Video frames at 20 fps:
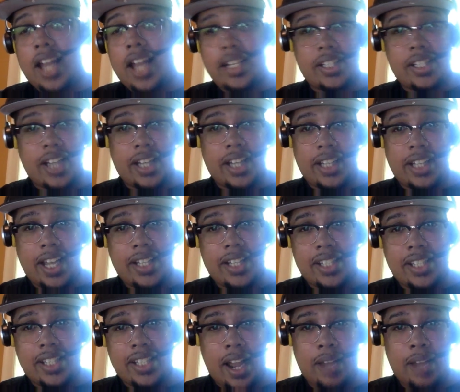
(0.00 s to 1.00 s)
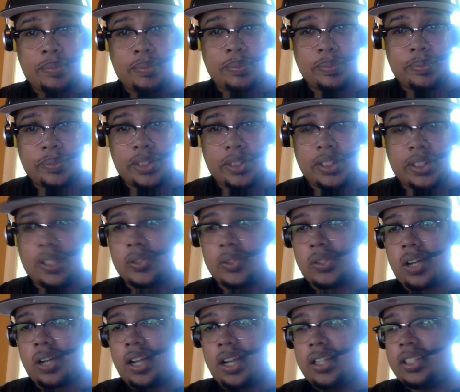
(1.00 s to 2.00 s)
at that time, you know,
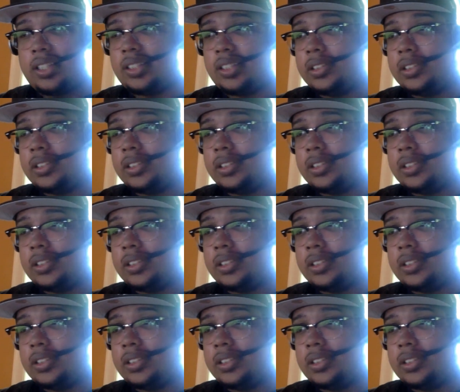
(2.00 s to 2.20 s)
trying to,